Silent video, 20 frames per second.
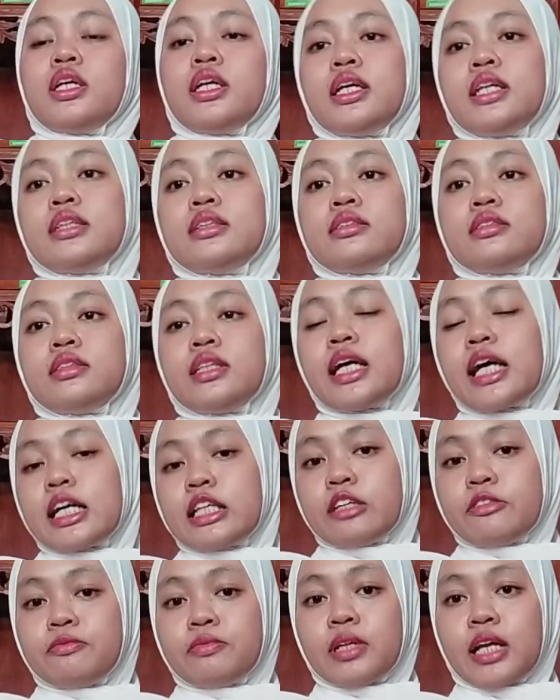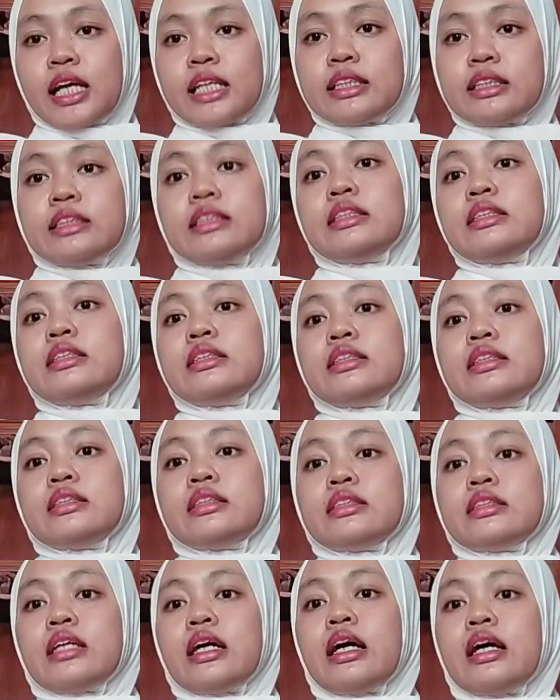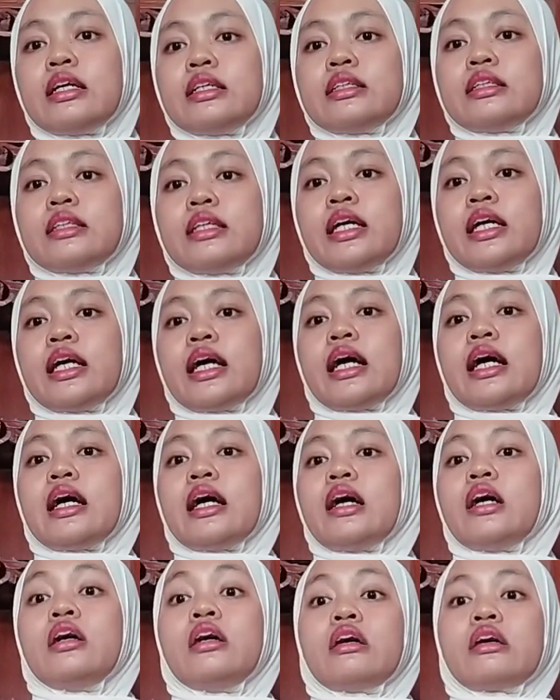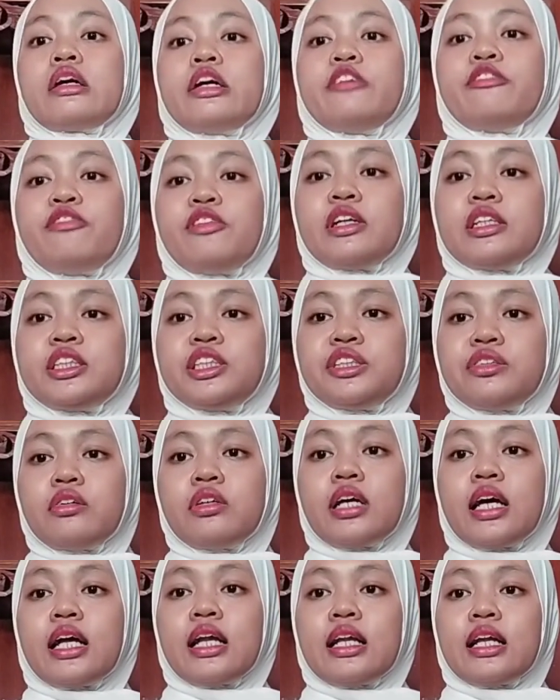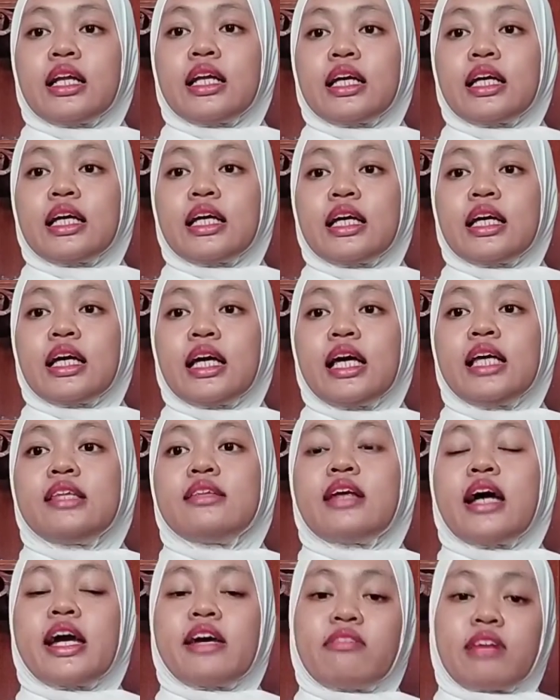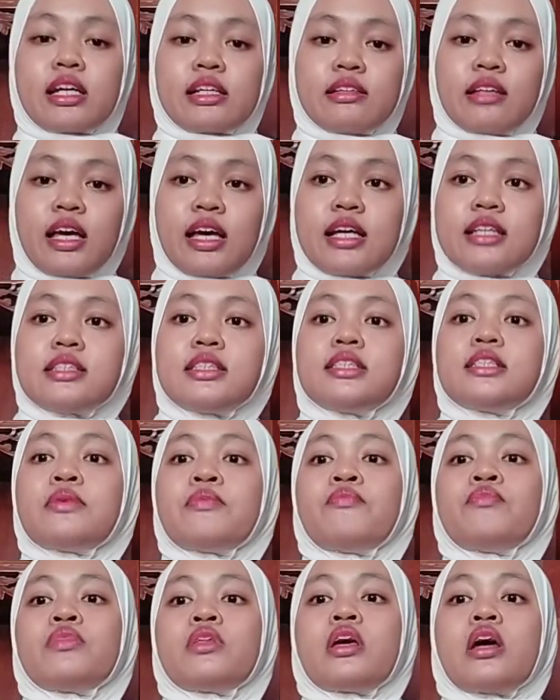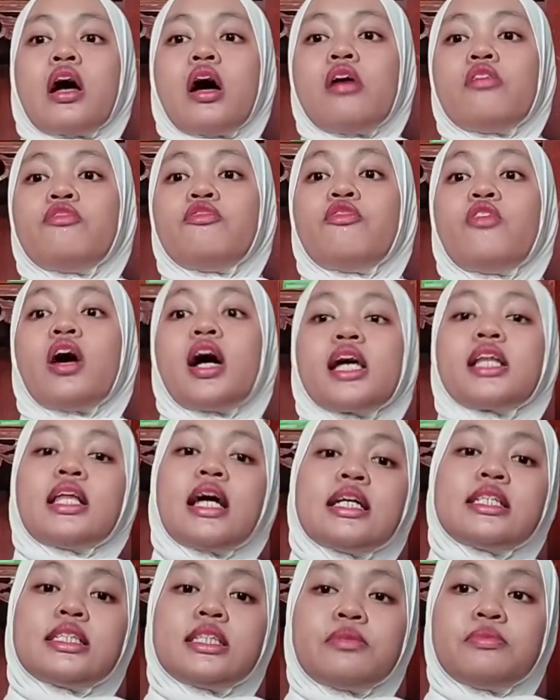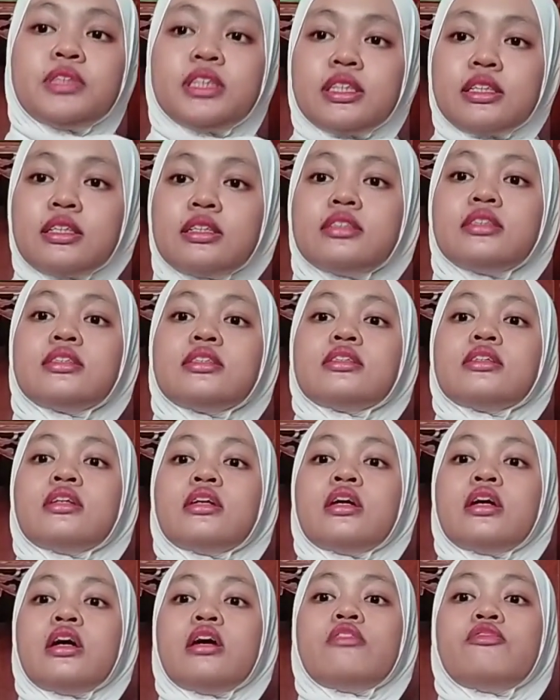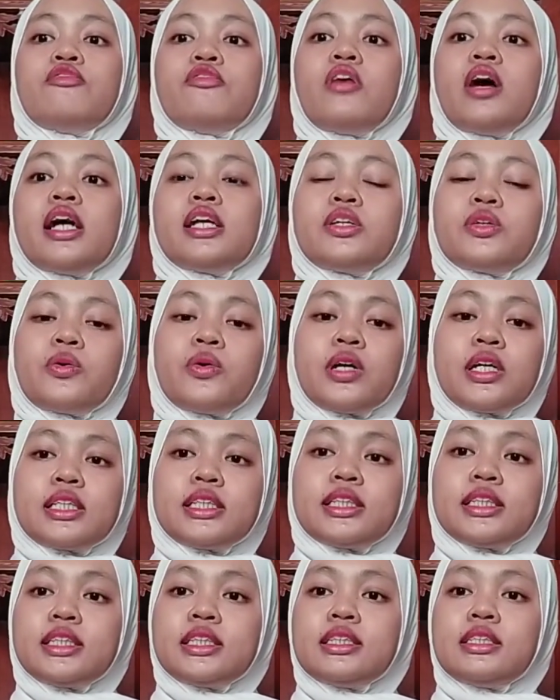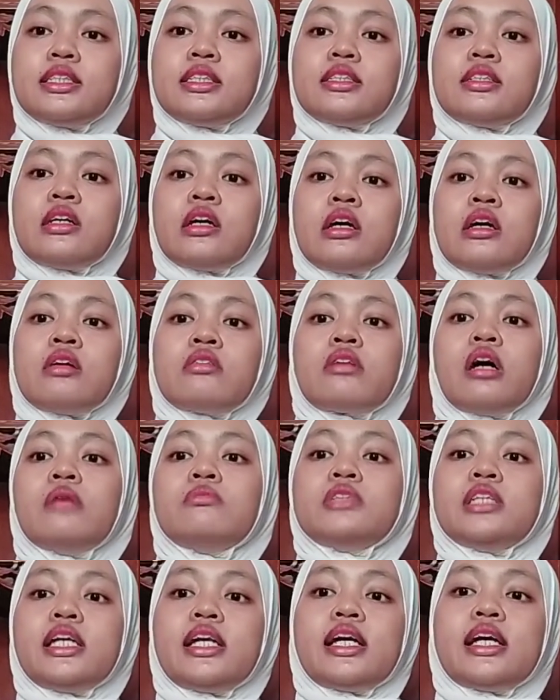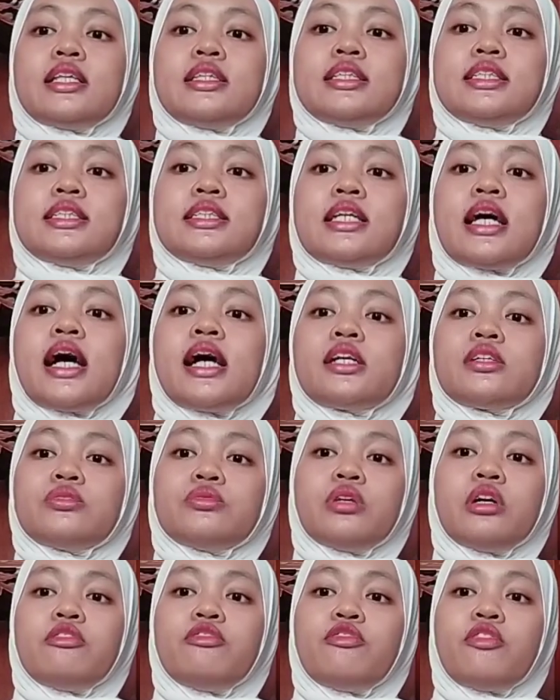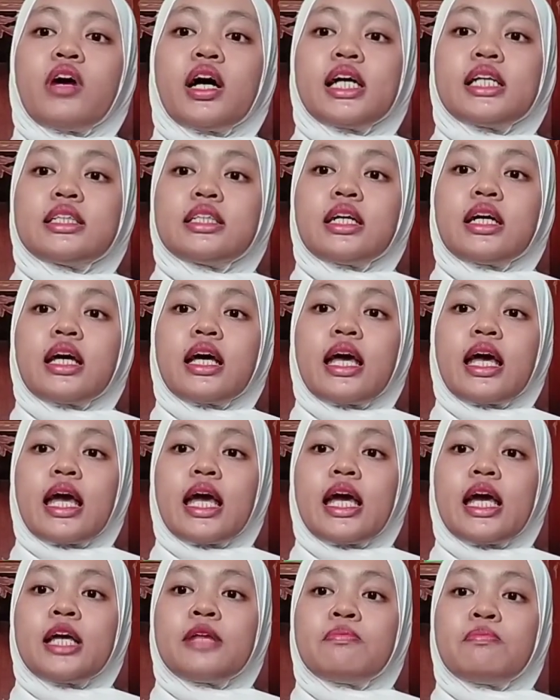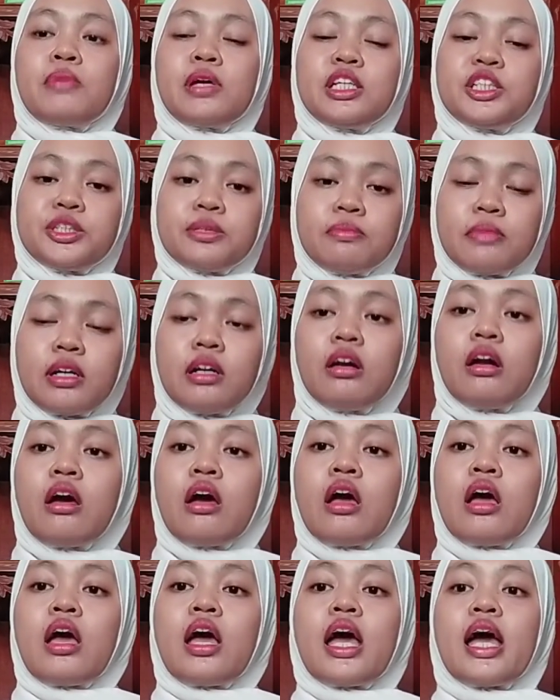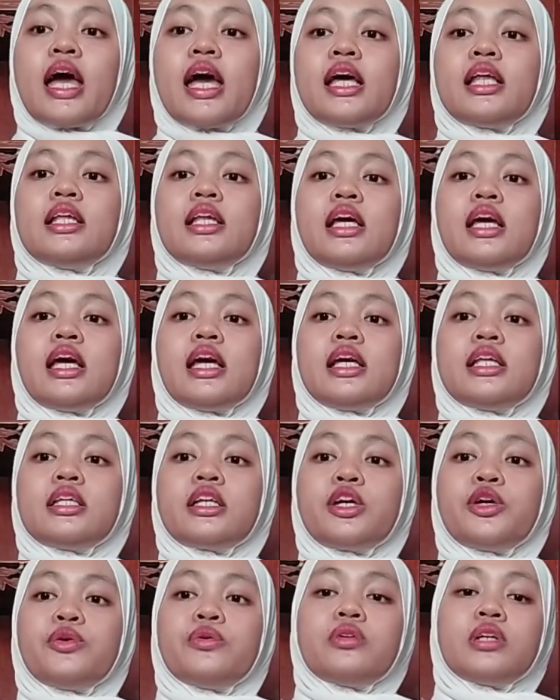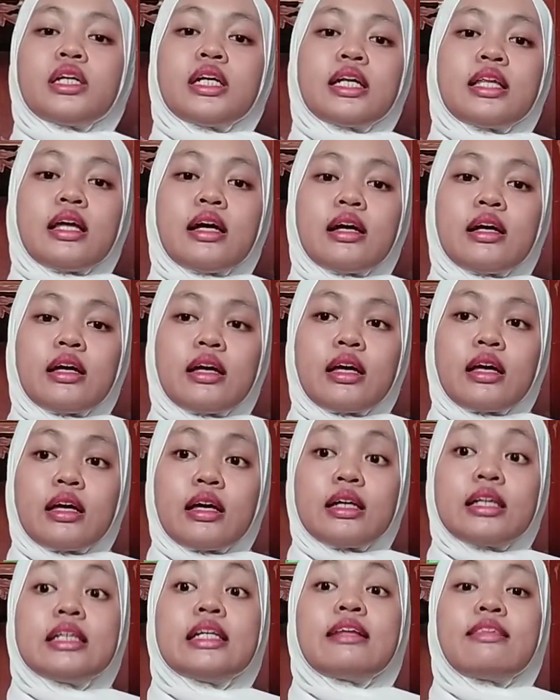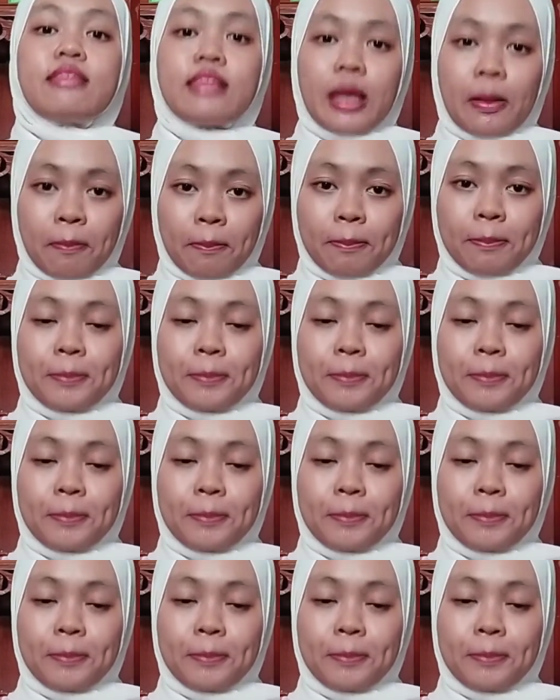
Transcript: And negative politeness, there are conventional indirectness, avoid assumptions, avoid coercions, communicate desire to avoid impingement, and incur a debt.